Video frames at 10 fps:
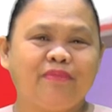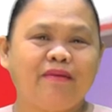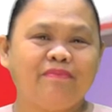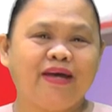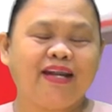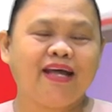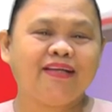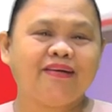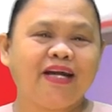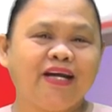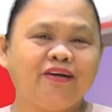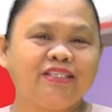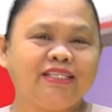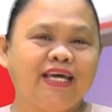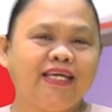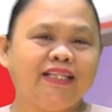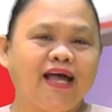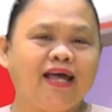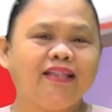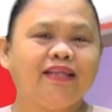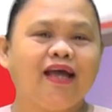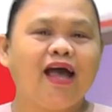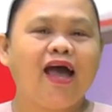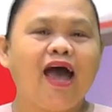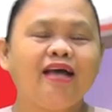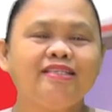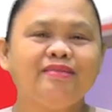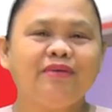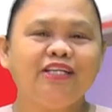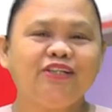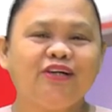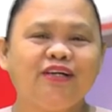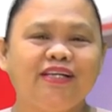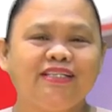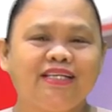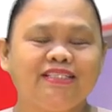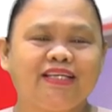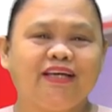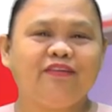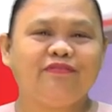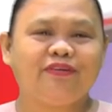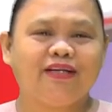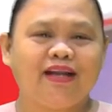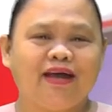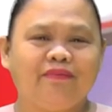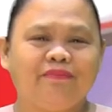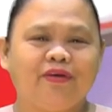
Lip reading: Ma'am Mary Ann Guerrero saying that estimation is a skill for life.